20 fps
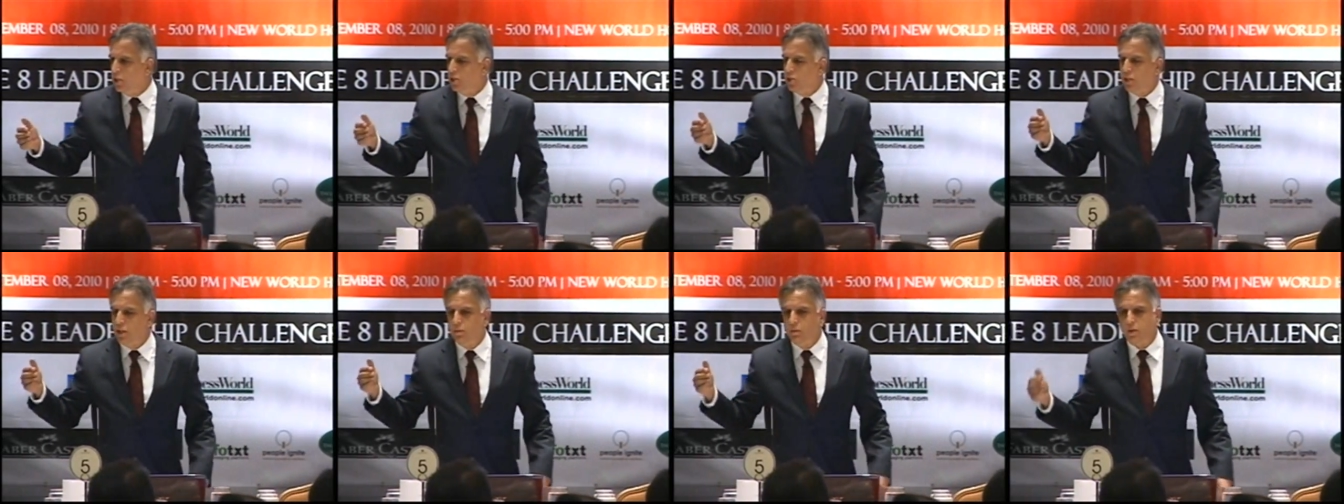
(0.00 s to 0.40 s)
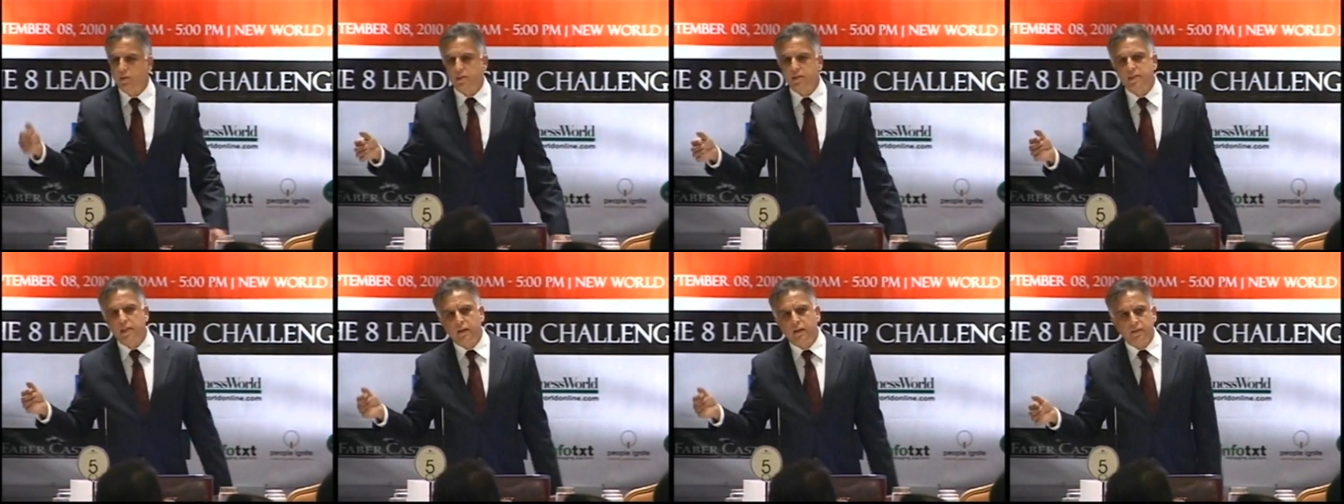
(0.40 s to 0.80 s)
She
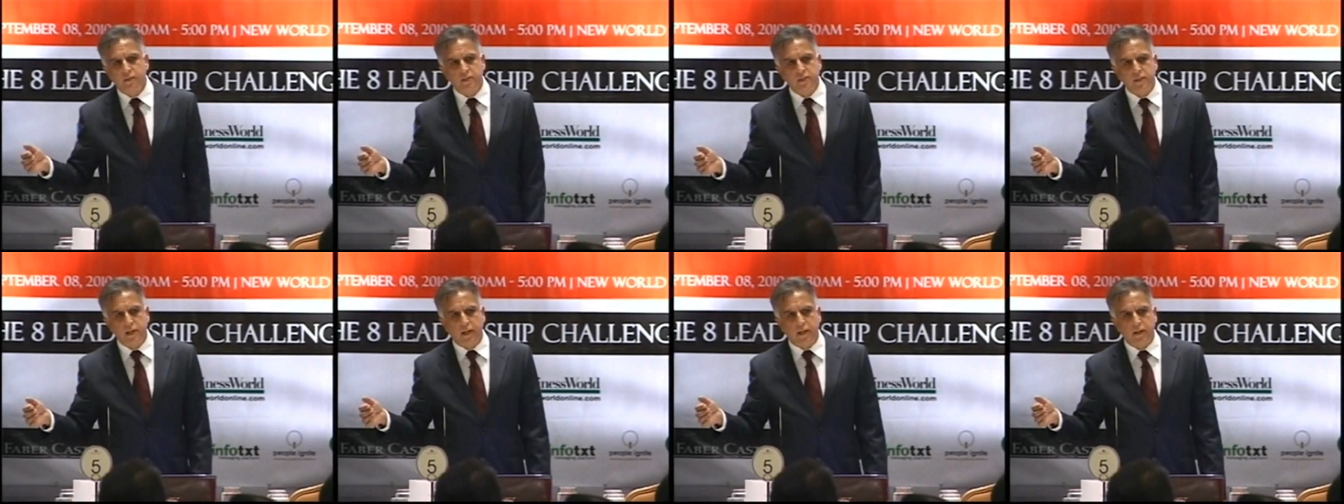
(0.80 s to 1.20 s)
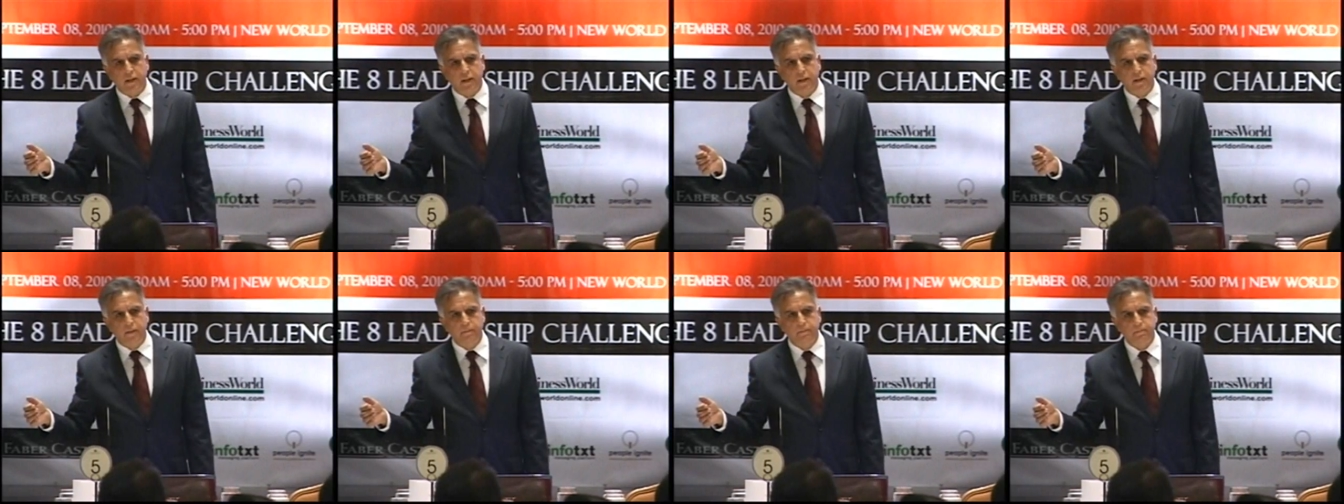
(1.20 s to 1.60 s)
was
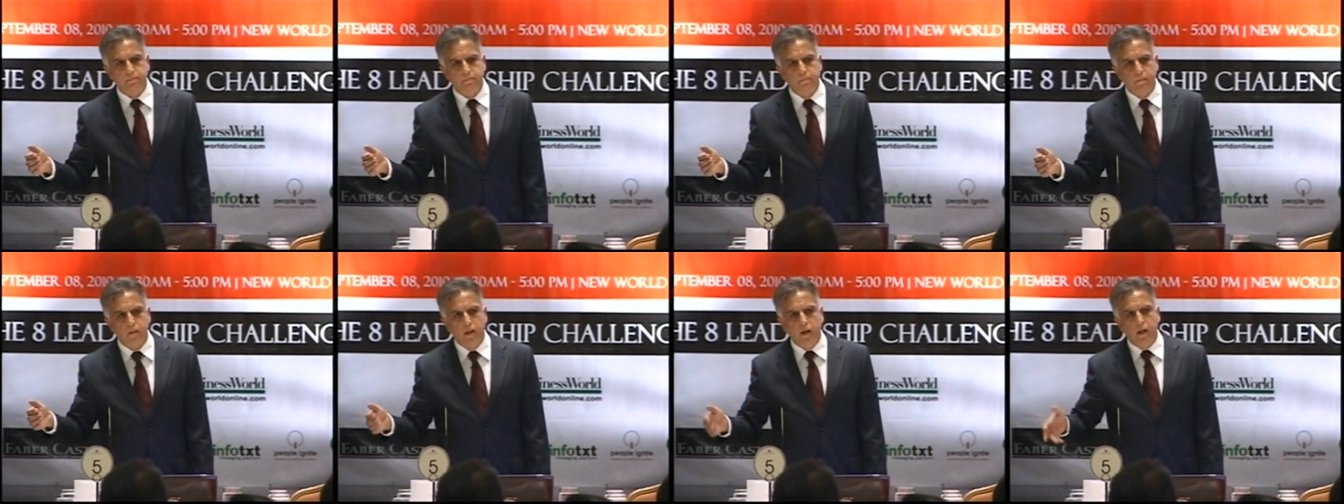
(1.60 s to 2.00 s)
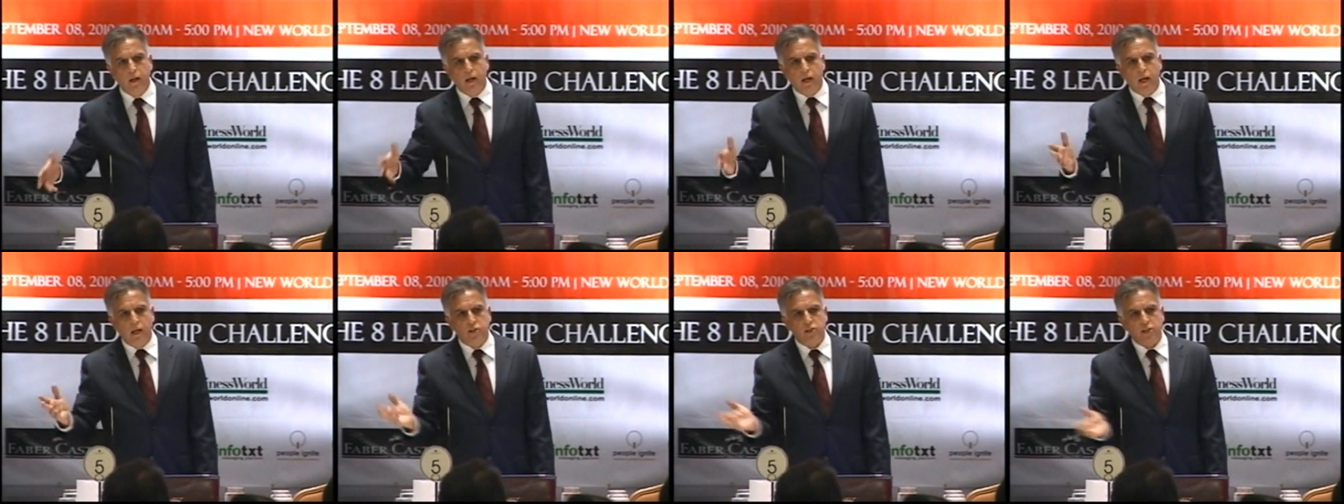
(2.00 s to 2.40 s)
devastated.
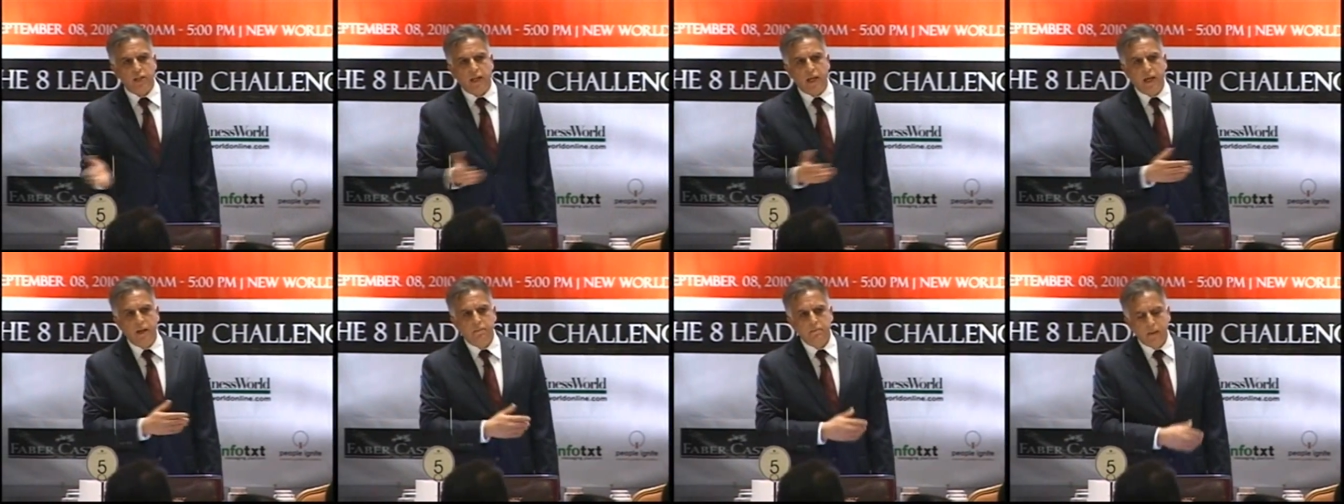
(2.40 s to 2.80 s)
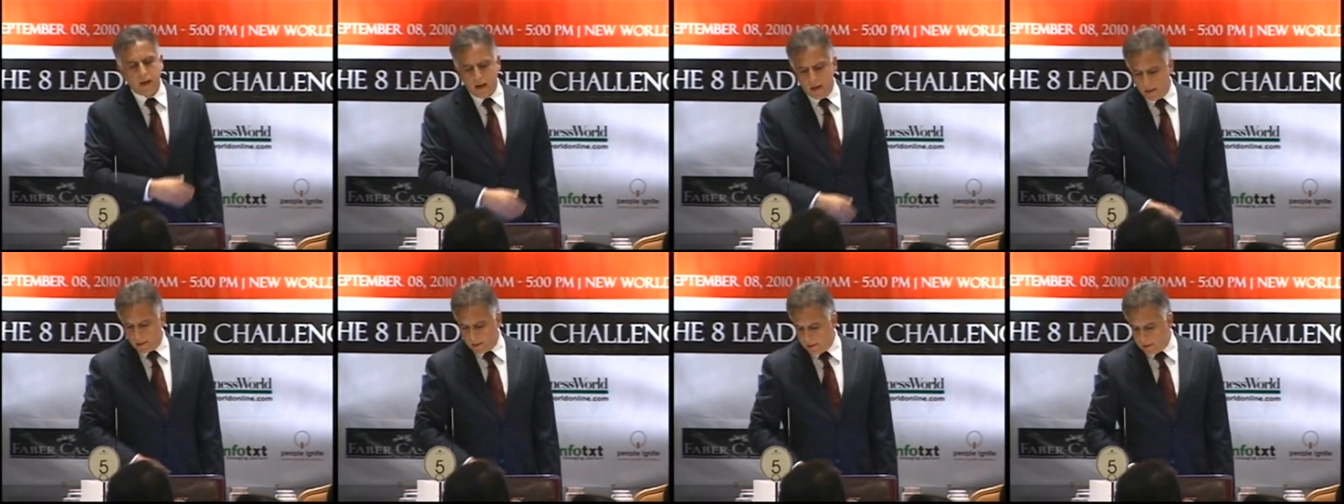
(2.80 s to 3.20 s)
And she came
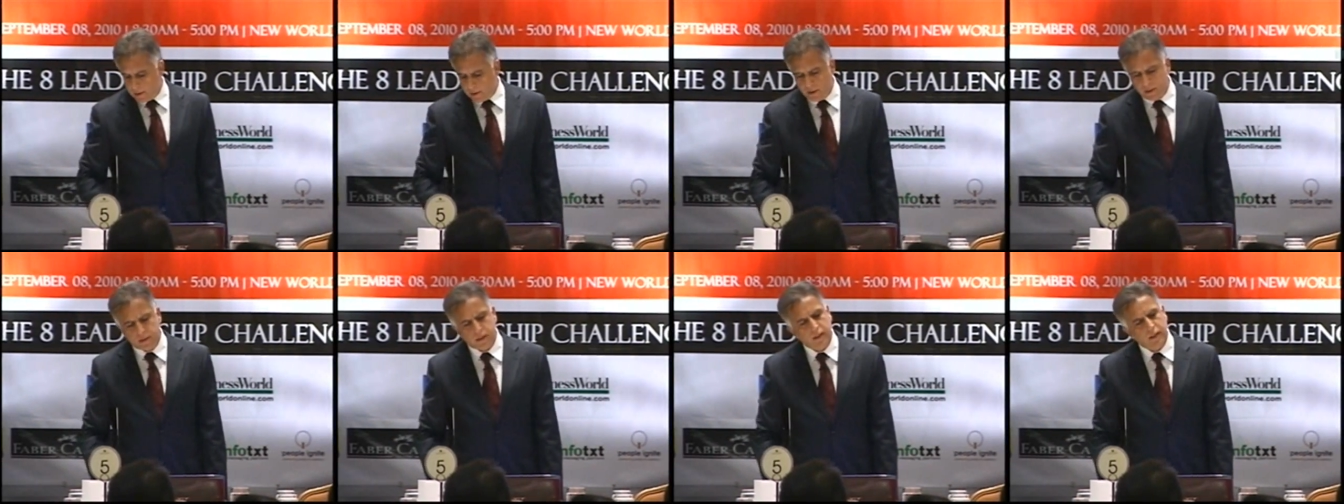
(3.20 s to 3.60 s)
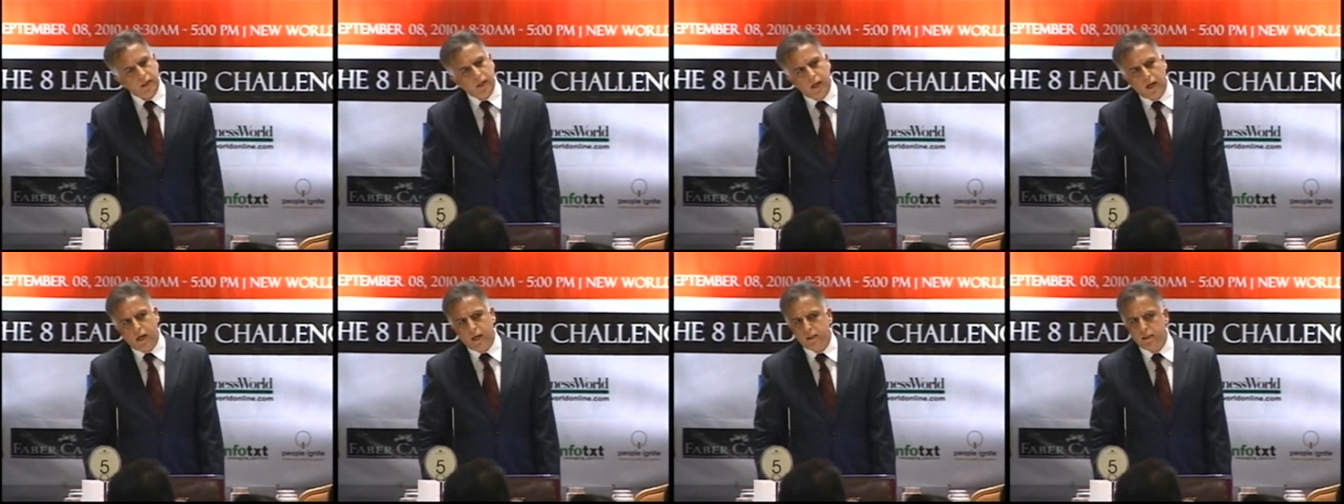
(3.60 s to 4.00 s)
back and she said,
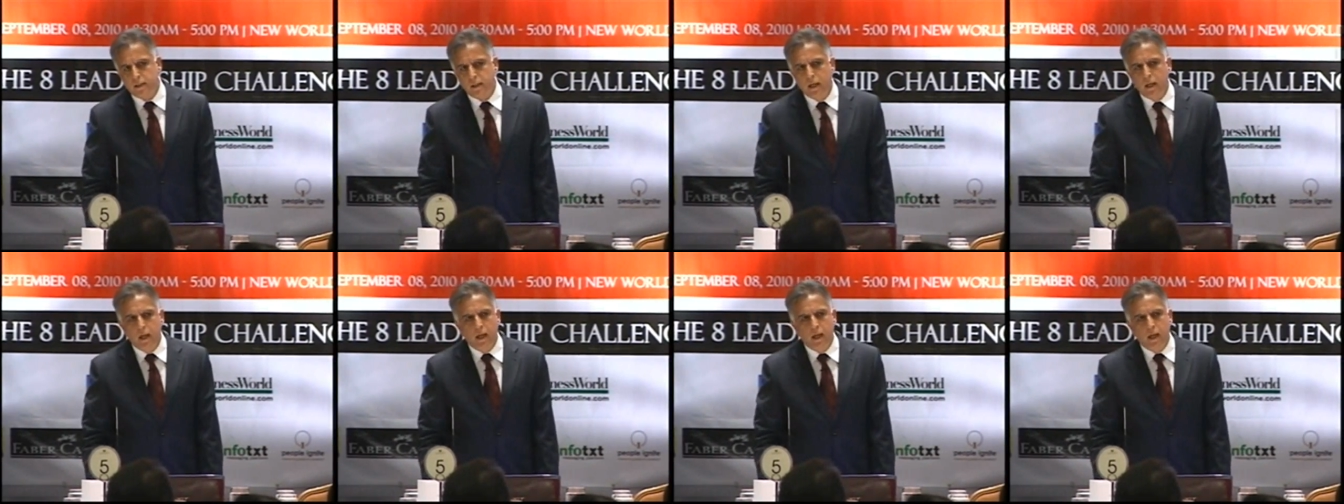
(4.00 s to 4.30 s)
God,